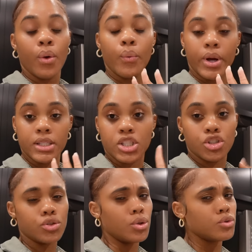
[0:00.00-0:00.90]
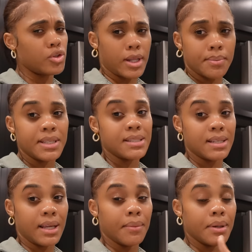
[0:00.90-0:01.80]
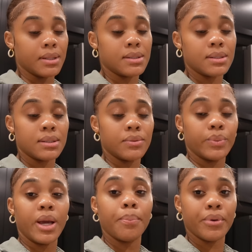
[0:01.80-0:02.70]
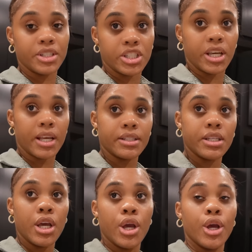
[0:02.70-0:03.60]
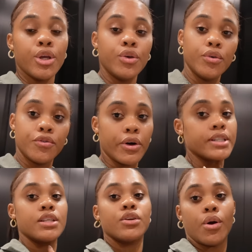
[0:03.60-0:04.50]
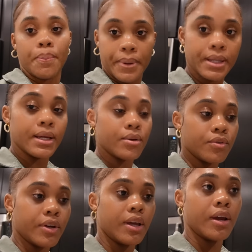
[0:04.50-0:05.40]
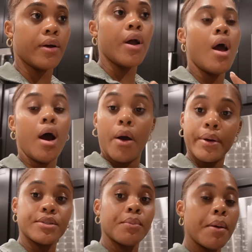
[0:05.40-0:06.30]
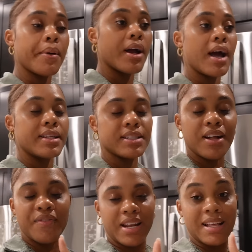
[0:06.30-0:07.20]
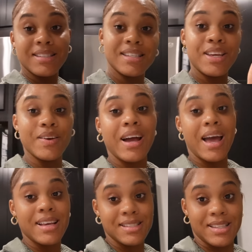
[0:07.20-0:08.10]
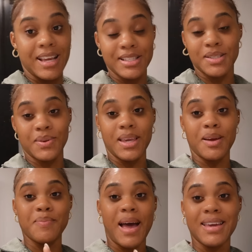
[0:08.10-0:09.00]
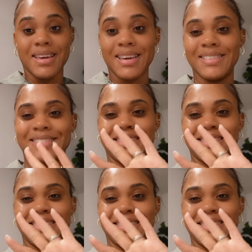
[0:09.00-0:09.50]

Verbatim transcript: Which don't try to be slick, but we appreciate you voicing your opinion over here. Always remember, God is love, and I'll see you guys next week. Bye.